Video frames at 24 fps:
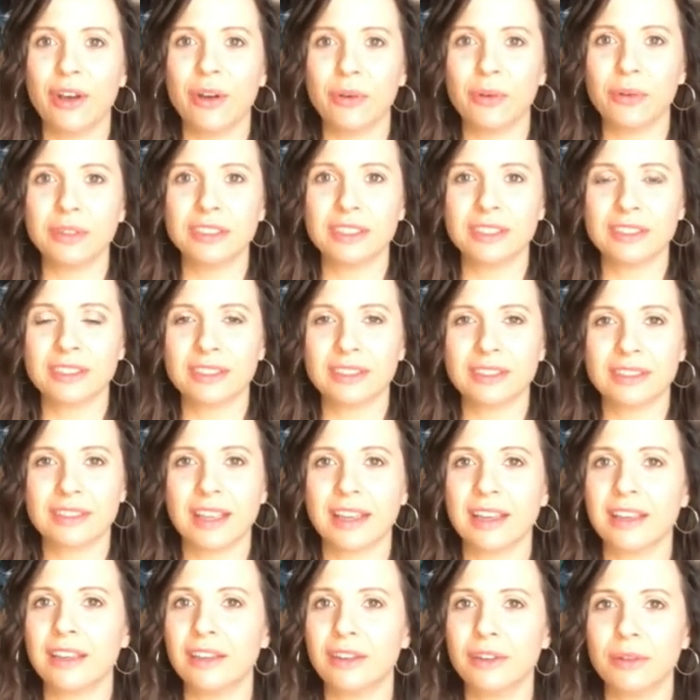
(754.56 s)
just
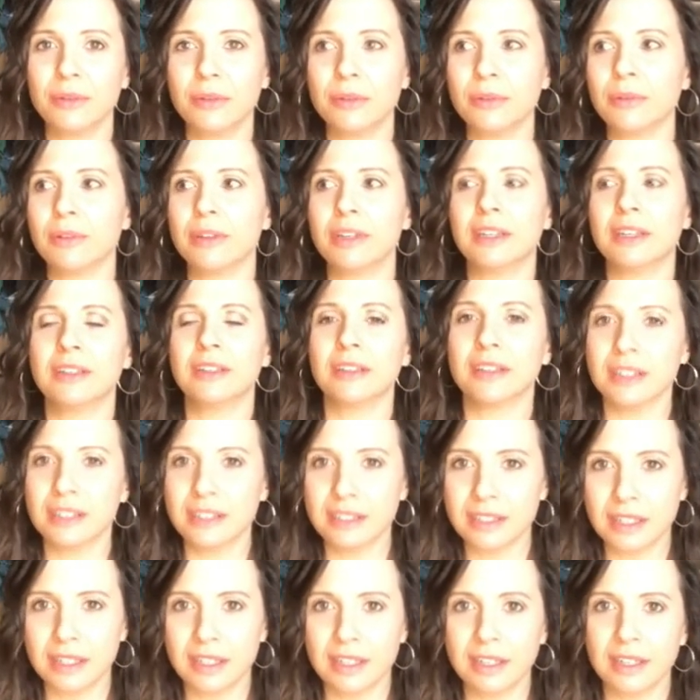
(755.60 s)
like you need to
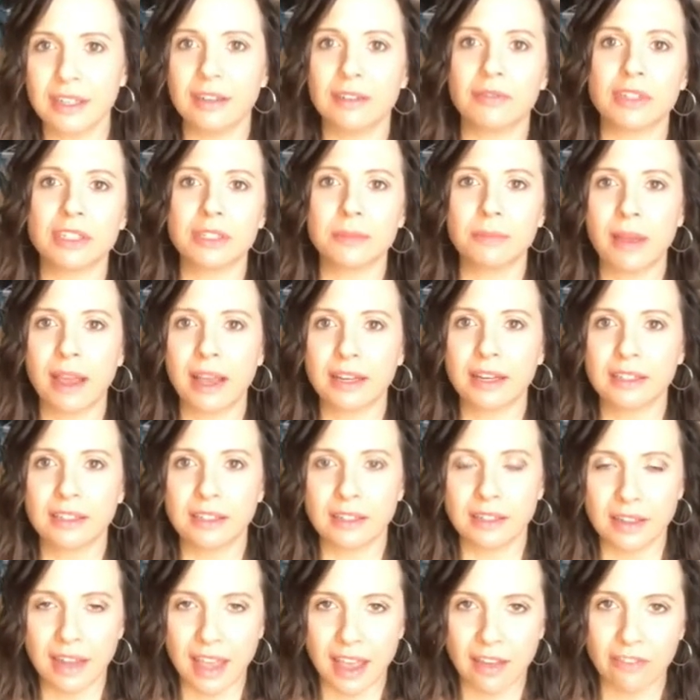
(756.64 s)
listen and respect
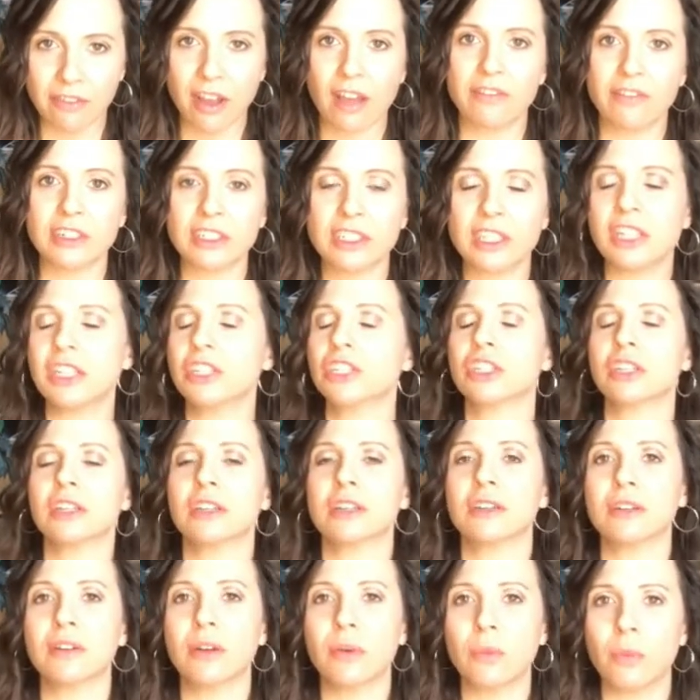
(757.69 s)
and have
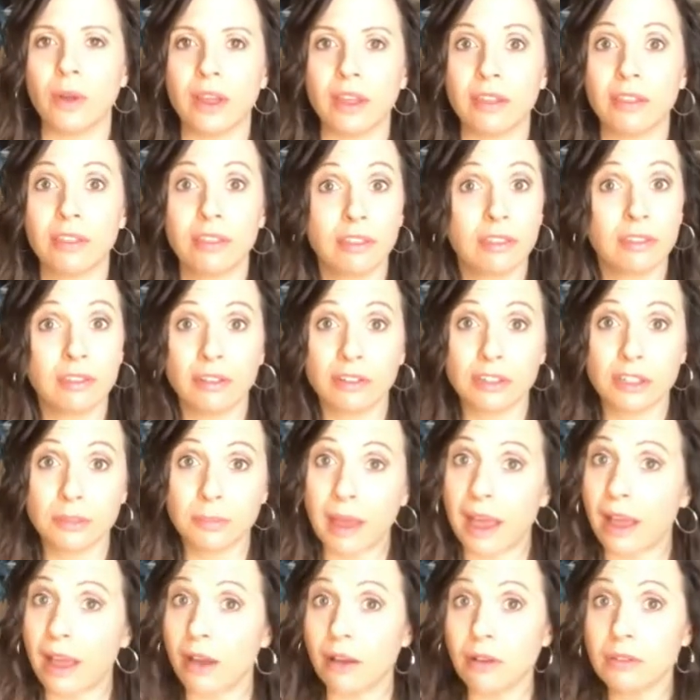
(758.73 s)
conversation with your
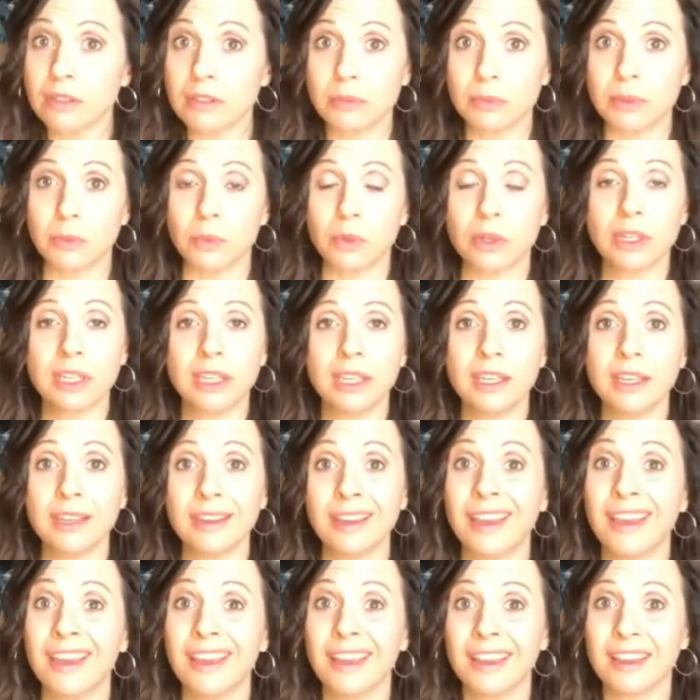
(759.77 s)
spouse when working.
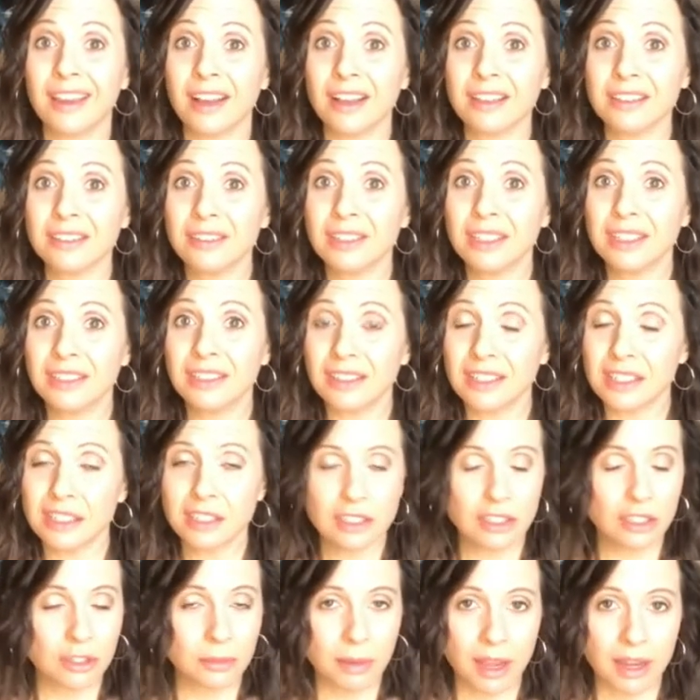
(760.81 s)
You also need to listen
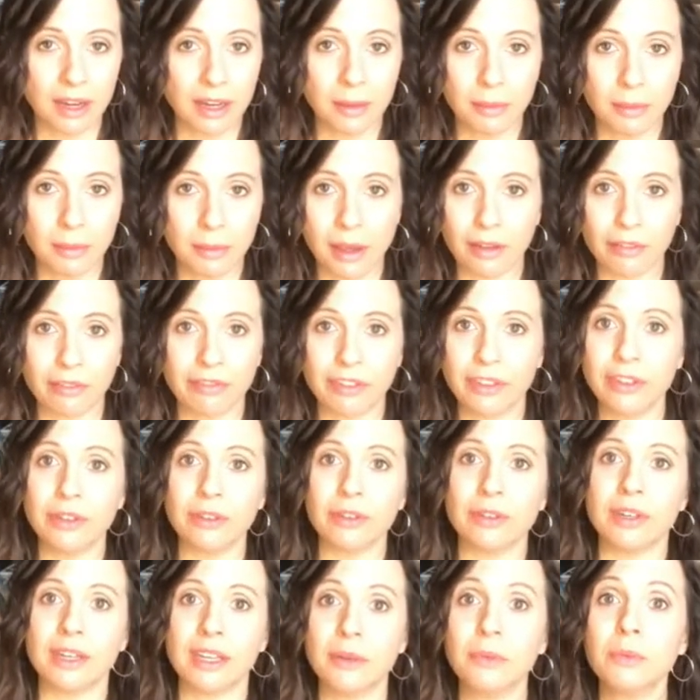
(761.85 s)
to your body about food.
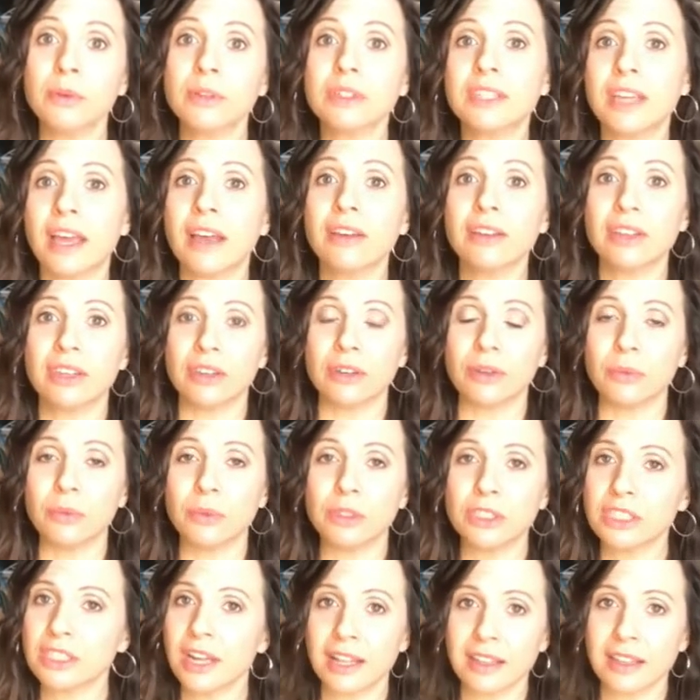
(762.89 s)
It will tell you. We're
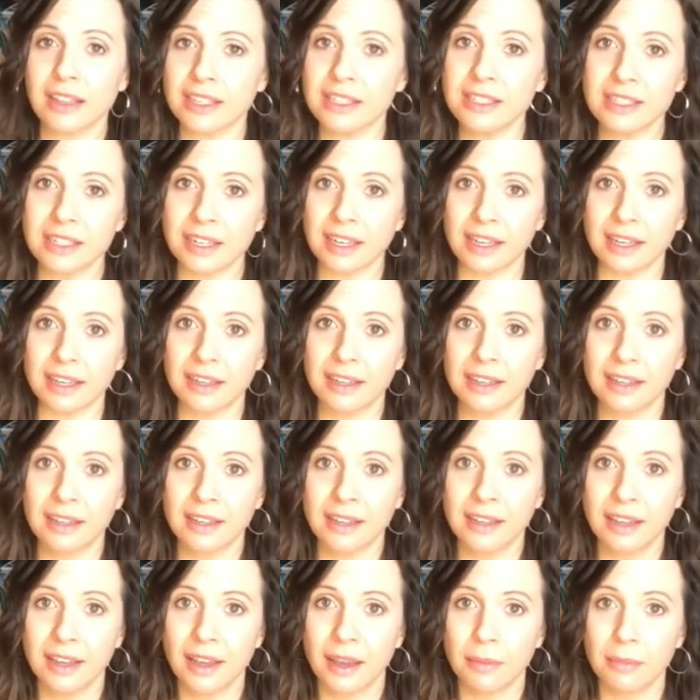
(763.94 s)
just not listening.
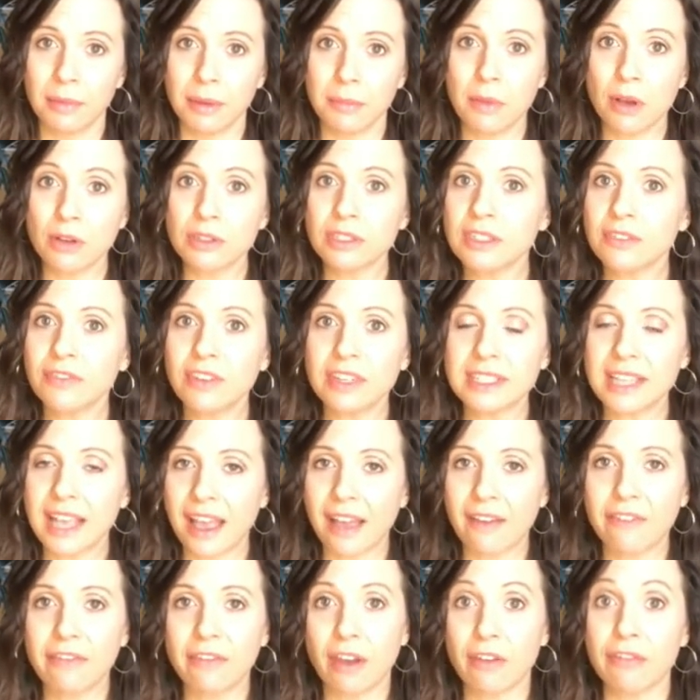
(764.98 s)
Most of us
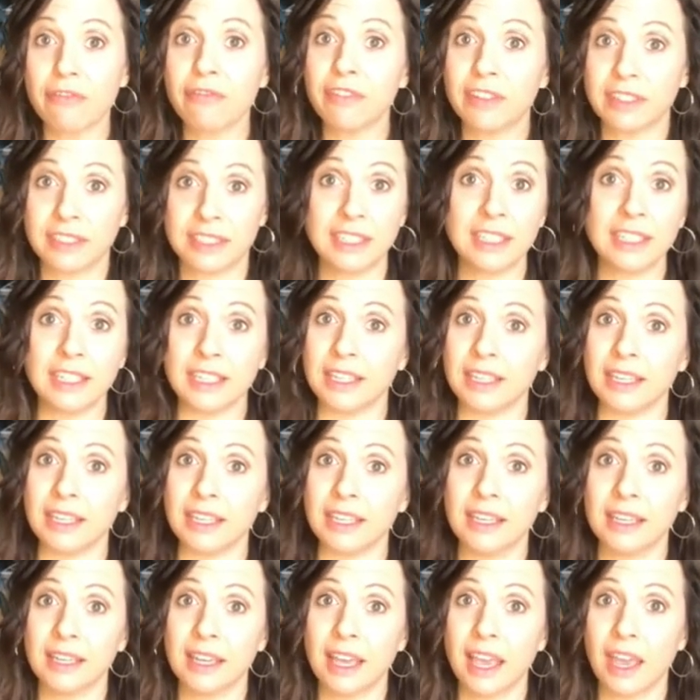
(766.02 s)
have fatigue
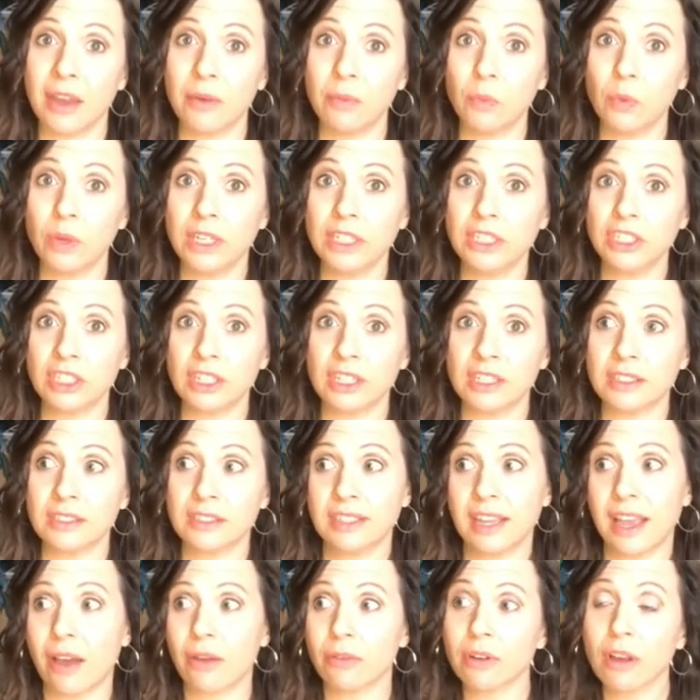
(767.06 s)
and we just
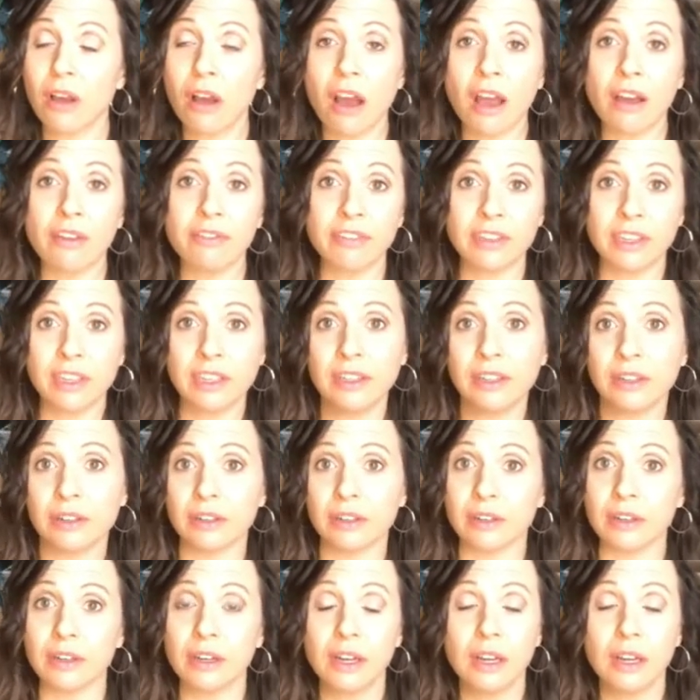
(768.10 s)
down coffee or